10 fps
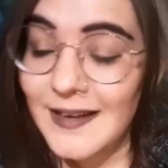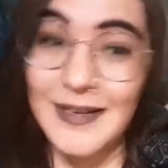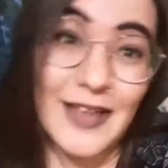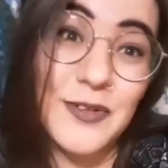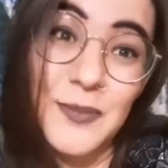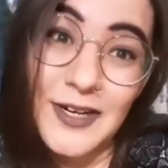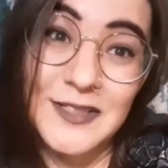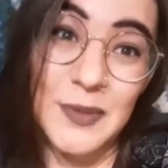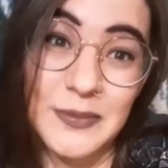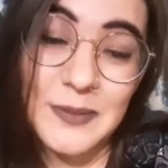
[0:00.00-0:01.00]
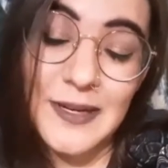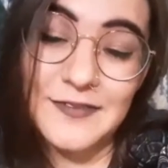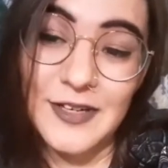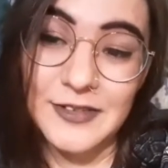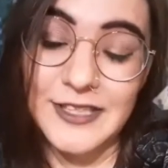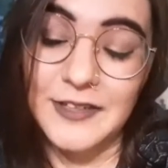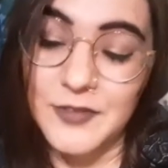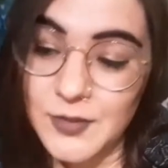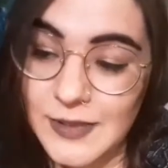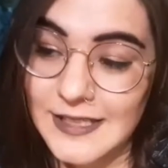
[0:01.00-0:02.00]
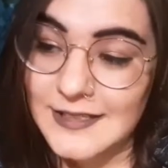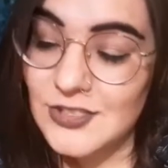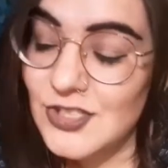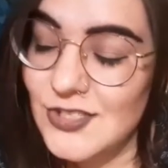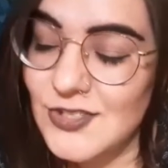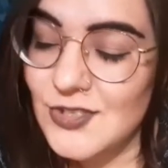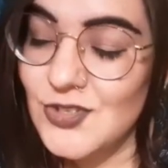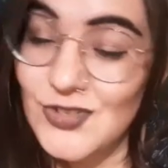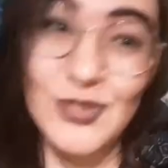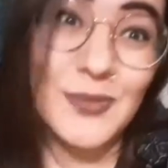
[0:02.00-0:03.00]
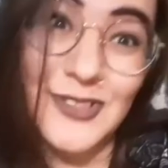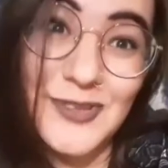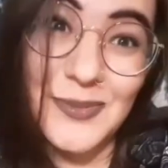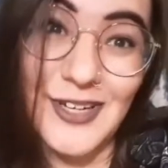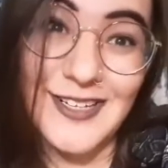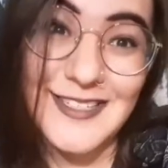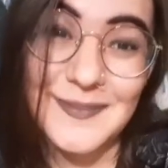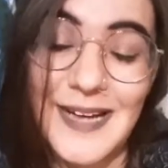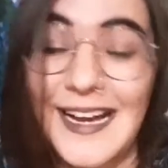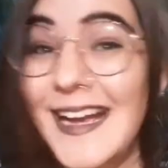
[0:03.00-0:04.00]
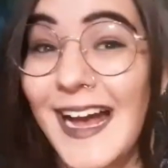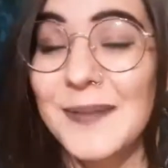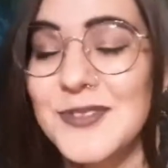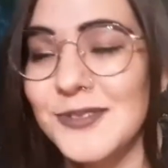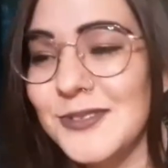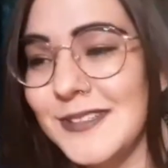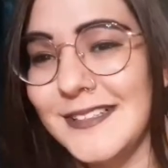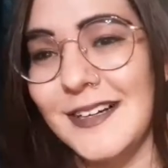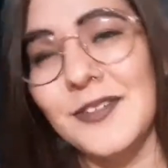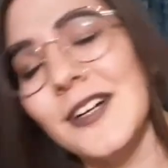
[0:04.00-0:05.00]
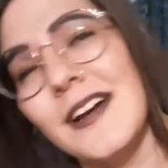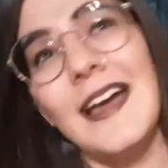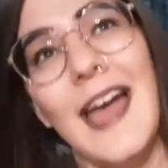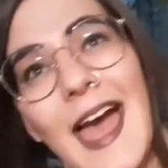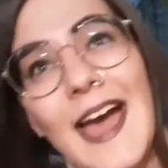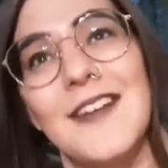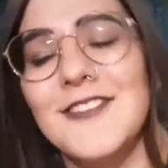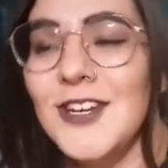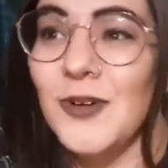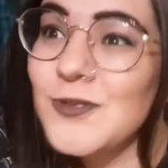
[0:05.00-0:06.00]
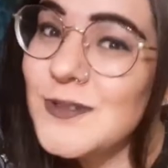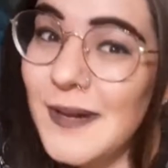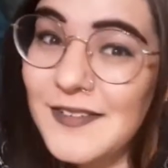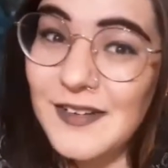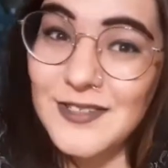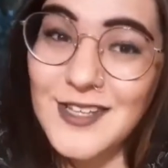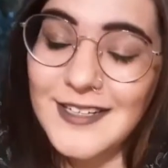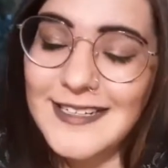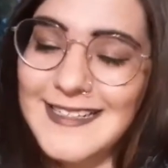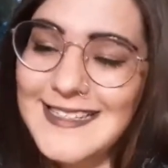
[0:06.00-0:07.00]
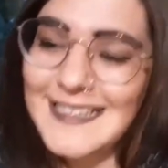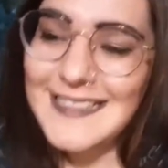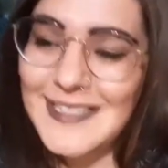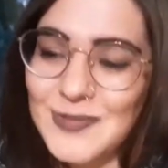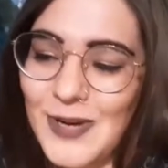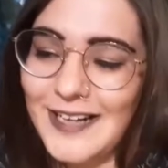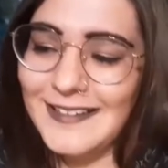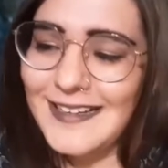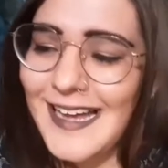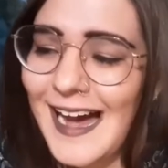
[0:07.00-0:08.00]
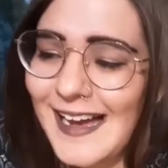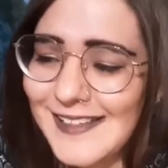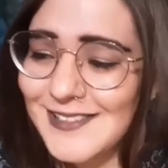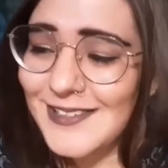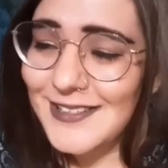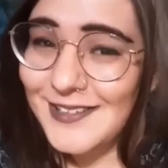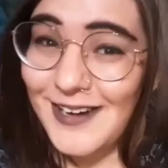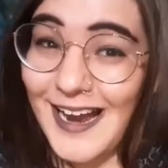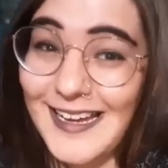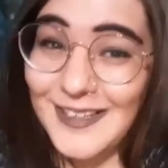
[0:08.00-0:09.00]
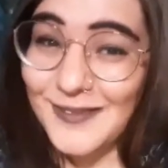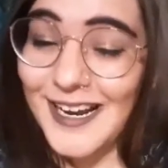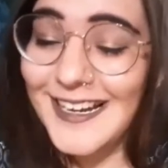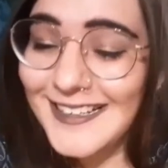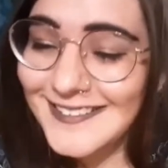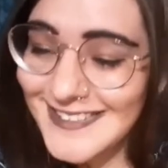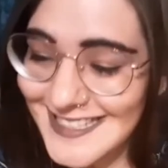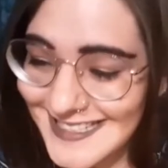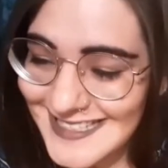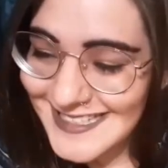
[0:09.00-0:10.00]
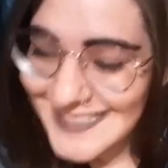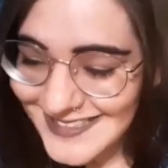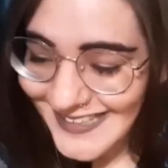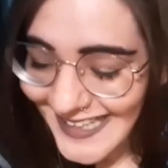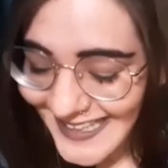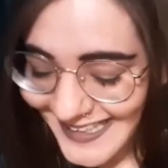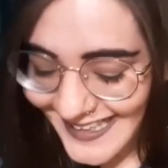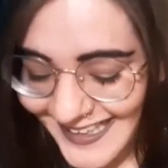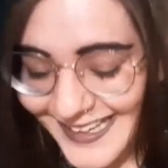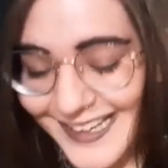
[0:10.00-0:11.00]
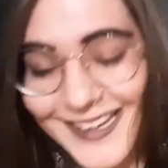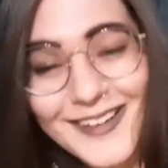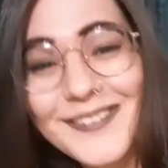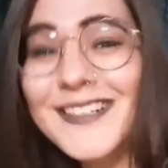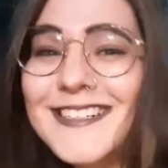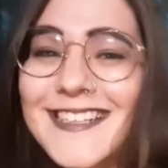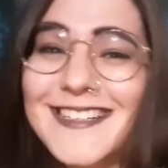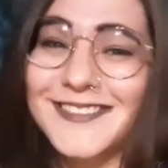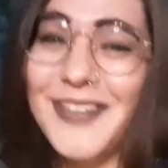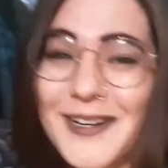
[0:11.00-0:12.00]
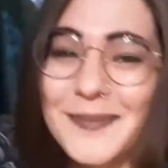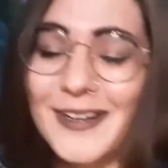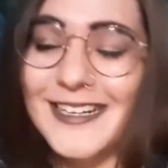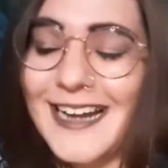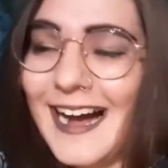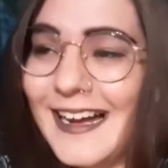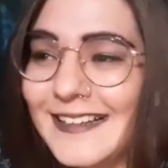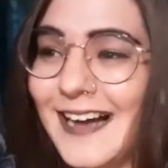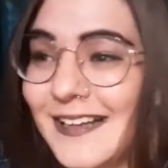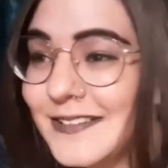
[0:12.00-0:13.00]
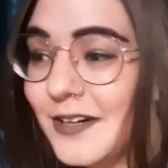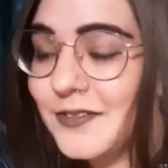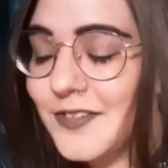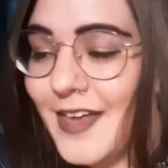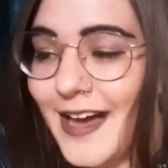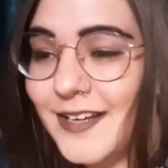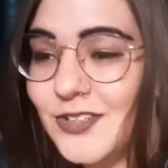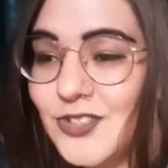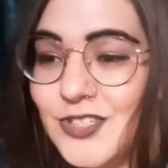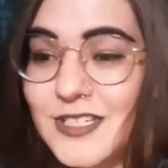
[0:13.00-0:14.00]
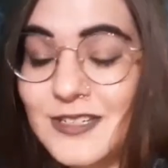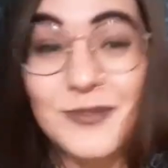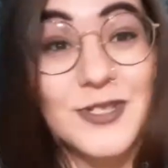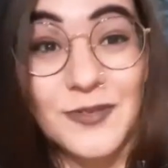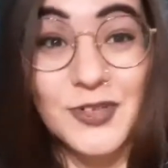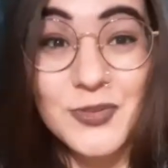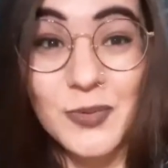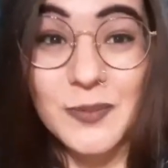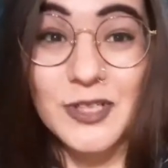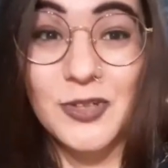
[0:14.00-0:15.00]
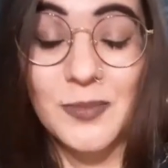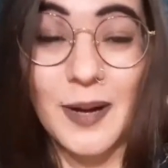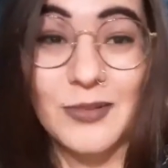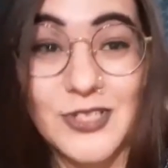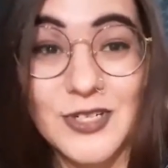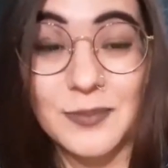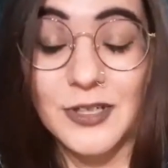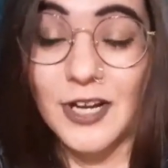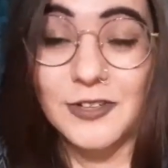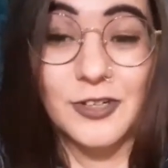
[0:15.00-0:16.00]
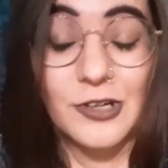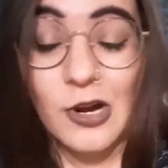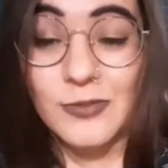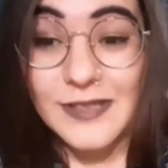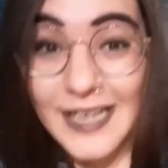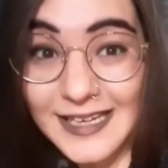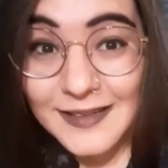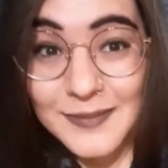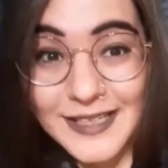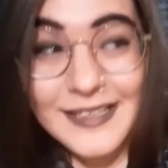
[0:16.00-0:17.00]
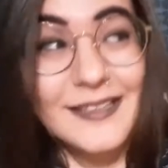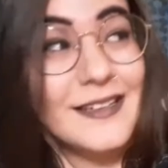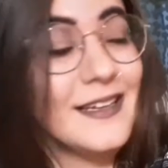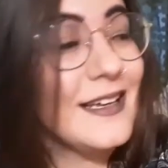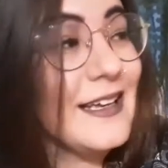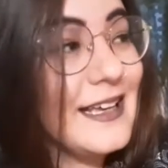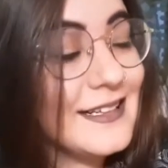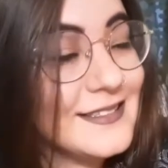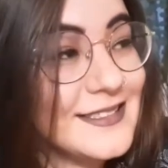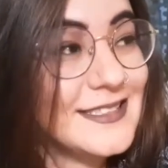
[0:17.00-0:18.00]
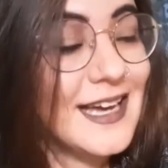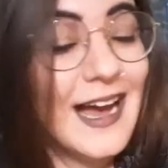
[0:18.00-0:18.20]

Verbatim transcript: Catherine Parr is probably my favorite of the queens. She's super, super awesome. I absolutely love her. And she owes to my favorite on a six as well. I started crying when I was listening to it which says a lot about it. I, I love that she was the first woman who published a book under her own name in England.